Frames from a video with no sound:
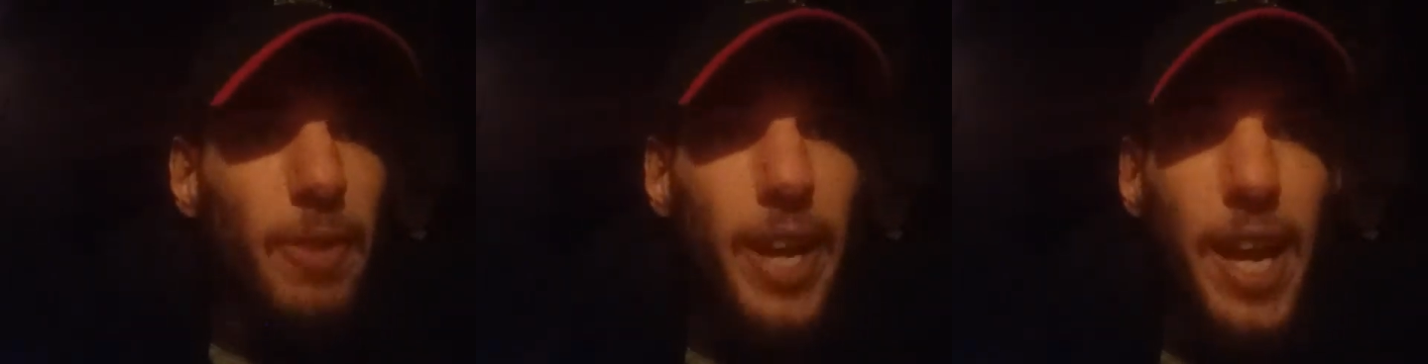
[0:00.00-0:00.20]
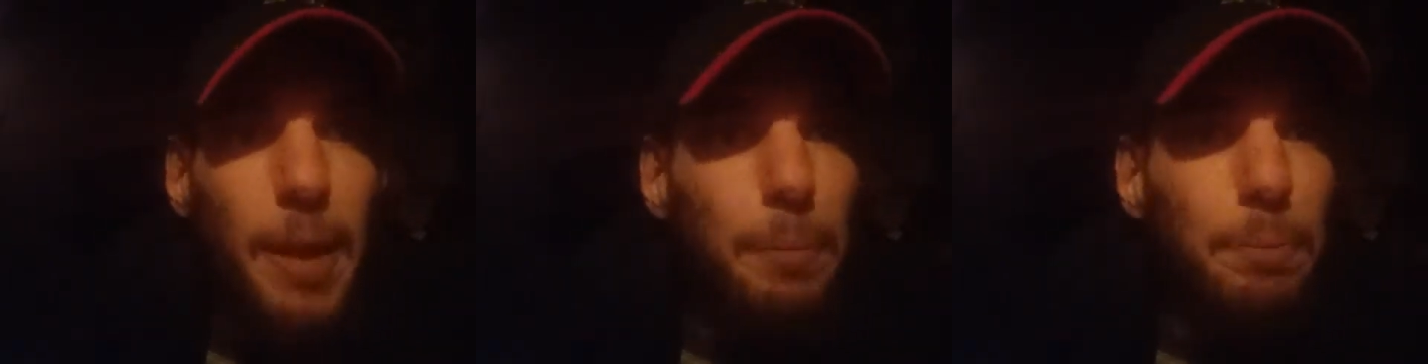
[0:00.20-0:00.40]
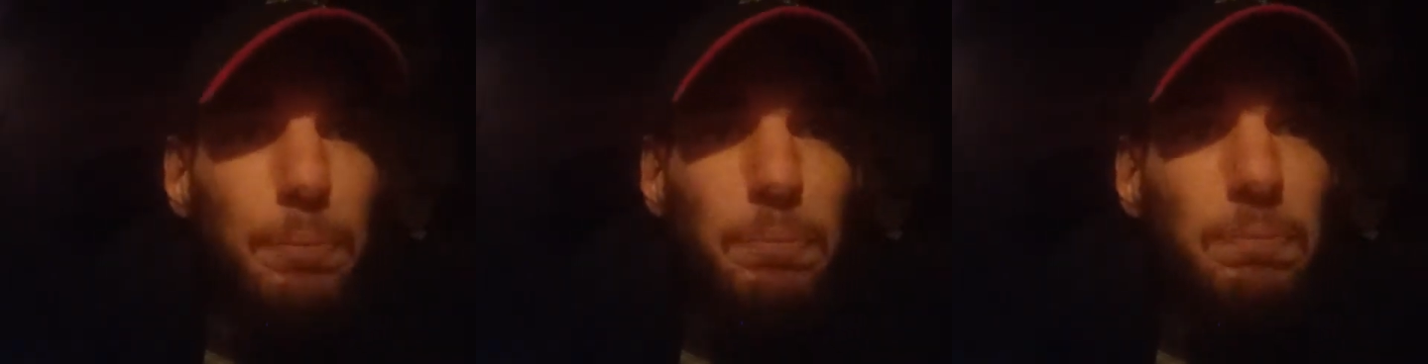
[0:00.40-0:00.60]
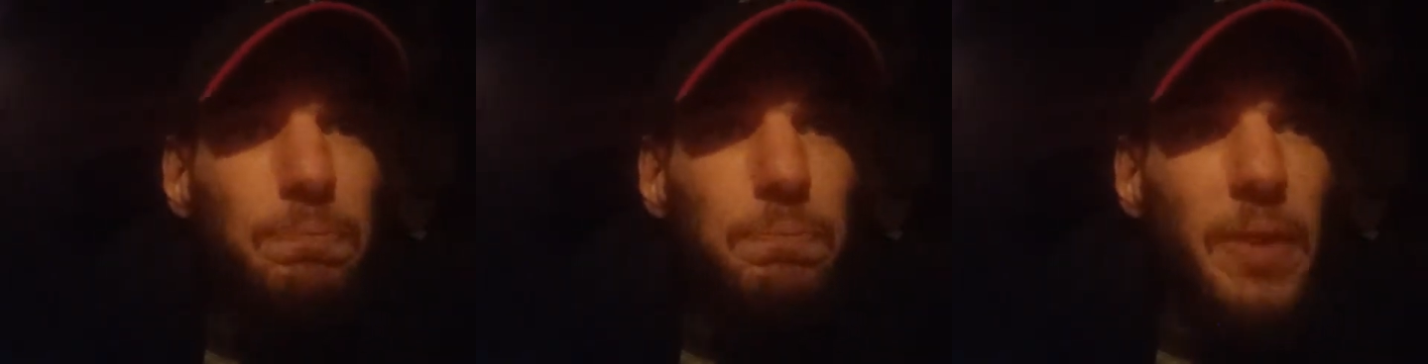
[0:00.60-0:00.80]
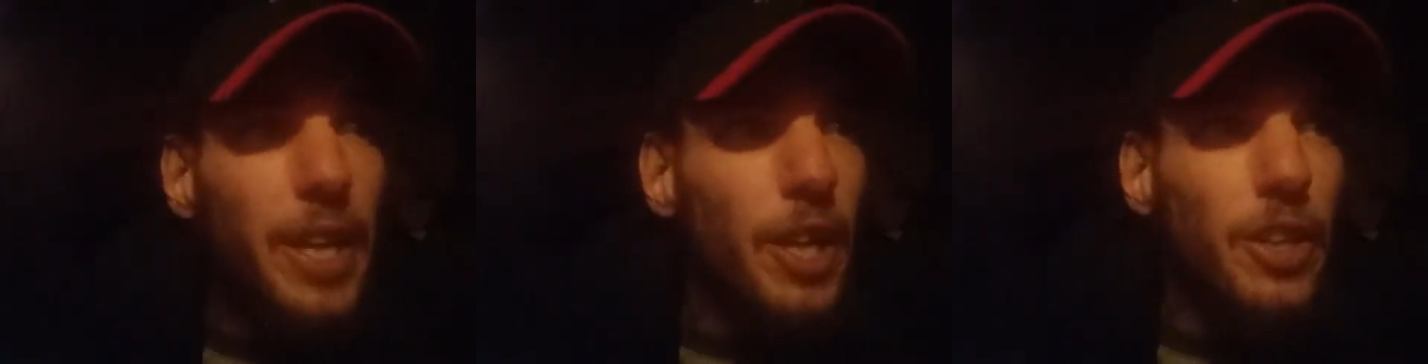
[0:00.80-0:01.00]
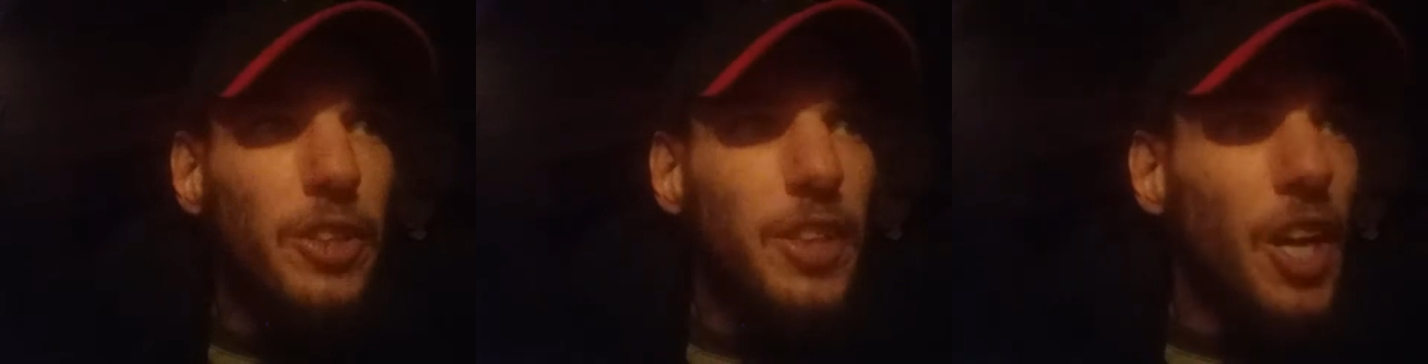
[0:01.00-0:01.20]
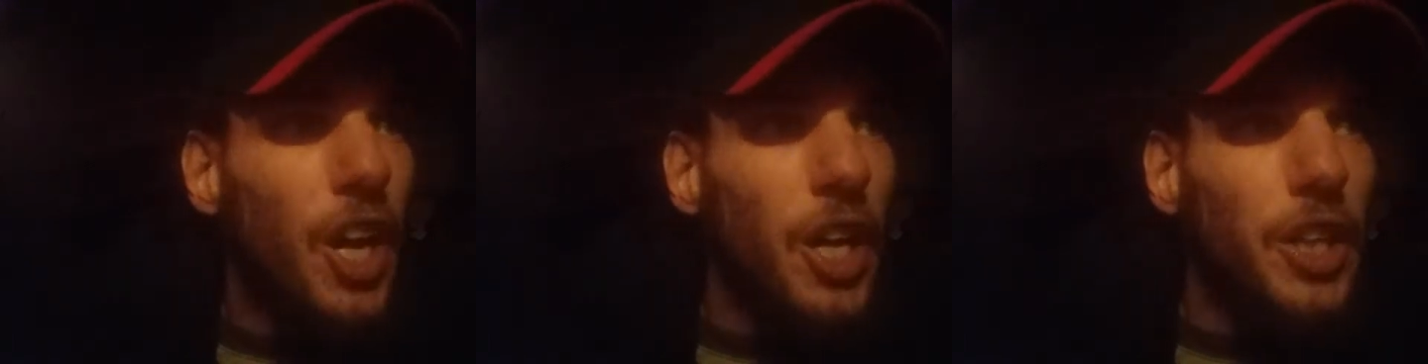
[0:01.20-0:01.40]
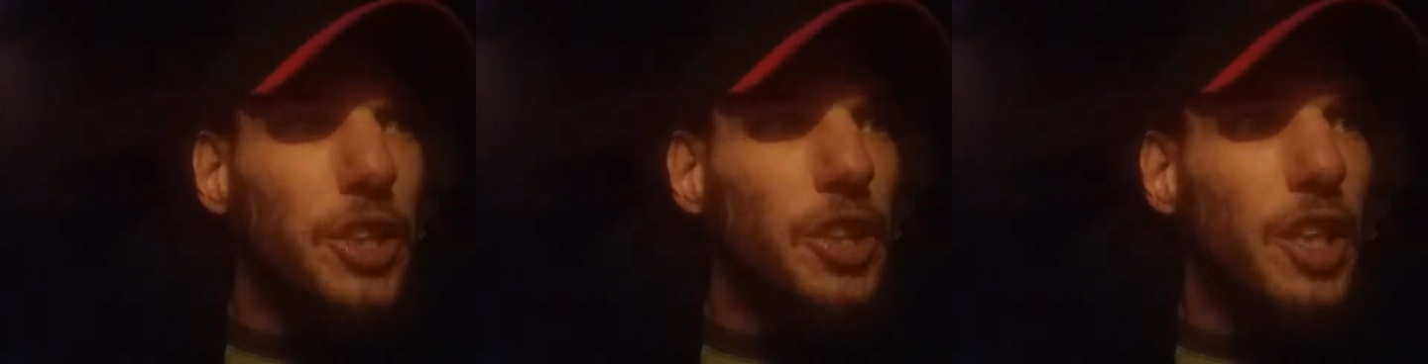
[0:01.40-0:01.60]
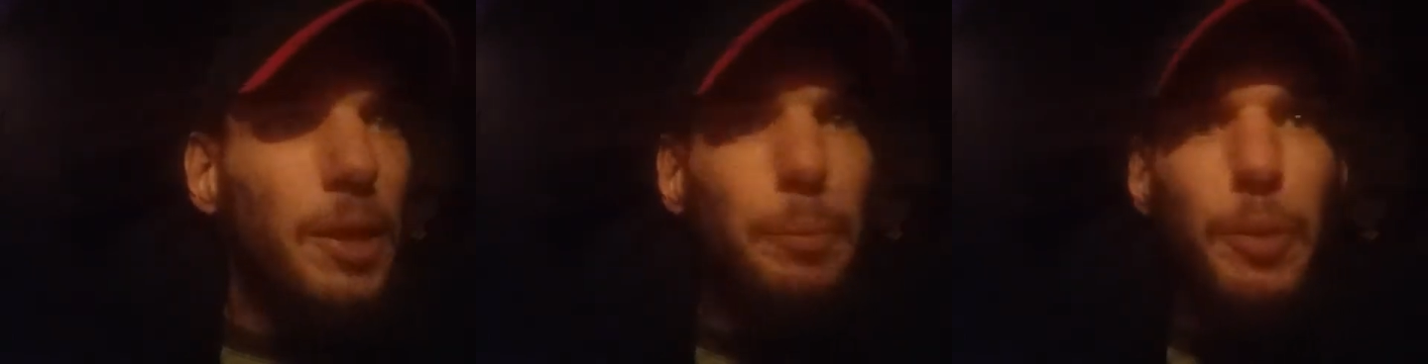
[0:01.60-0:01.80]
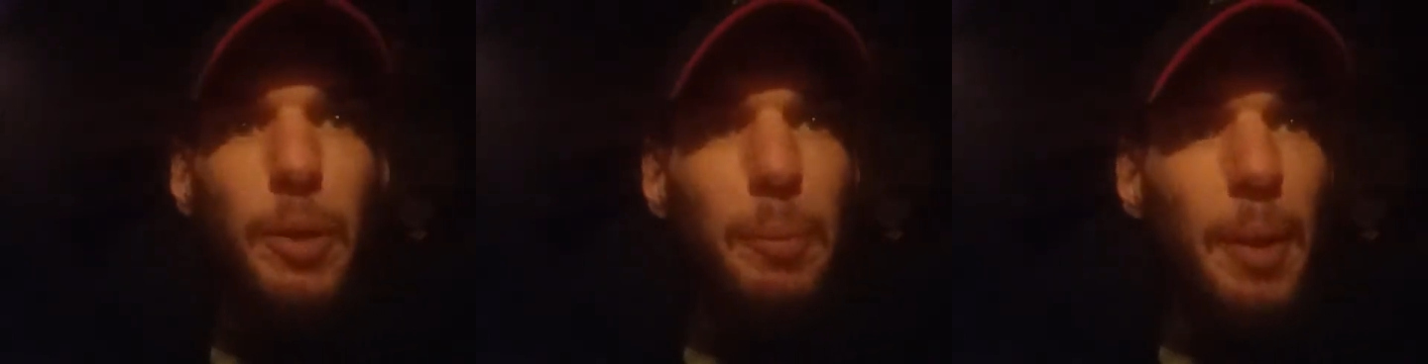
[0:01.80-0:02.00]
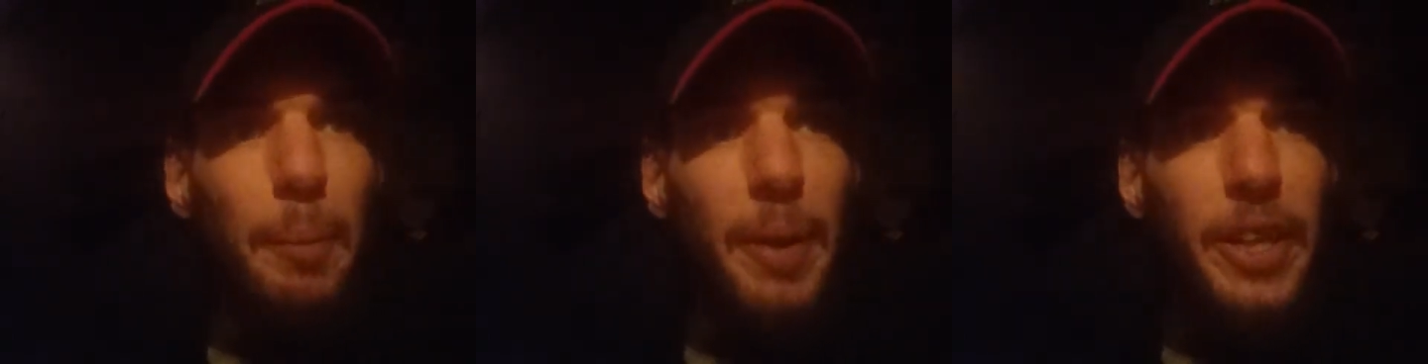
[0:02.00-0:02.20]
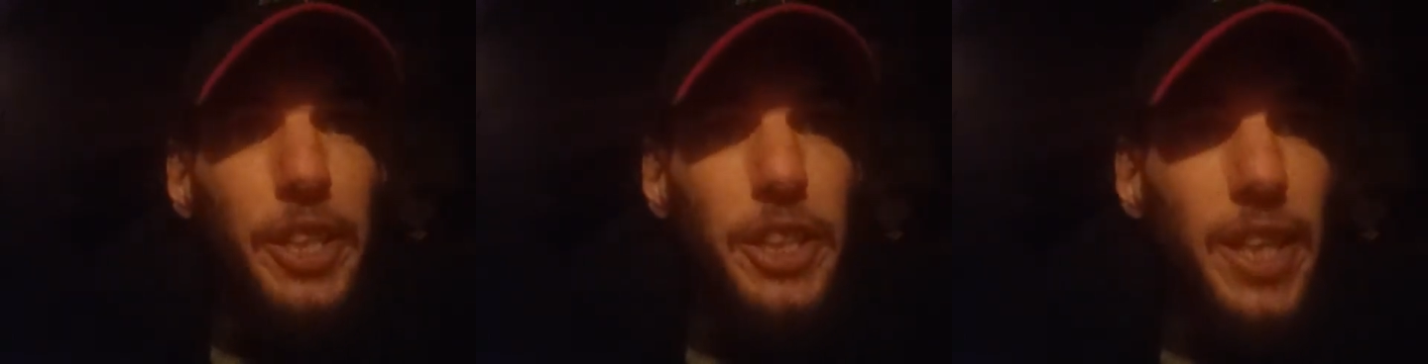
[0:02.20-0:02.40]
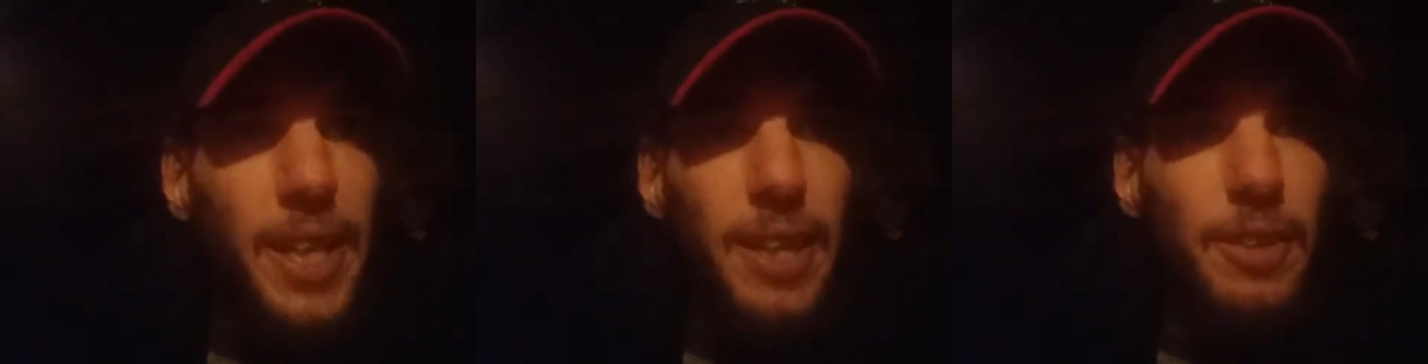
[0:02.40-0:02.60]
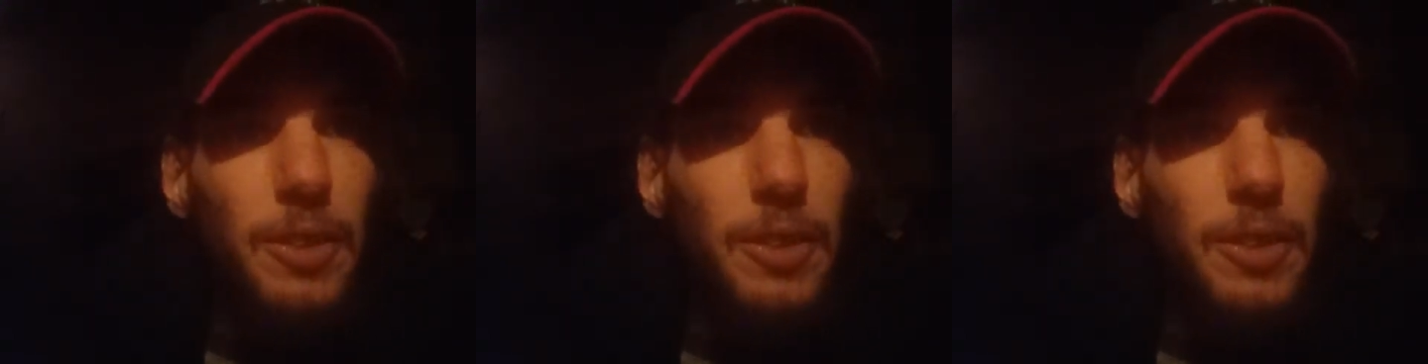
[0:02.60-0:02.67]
keep them in your car trunk, put them out by your shed,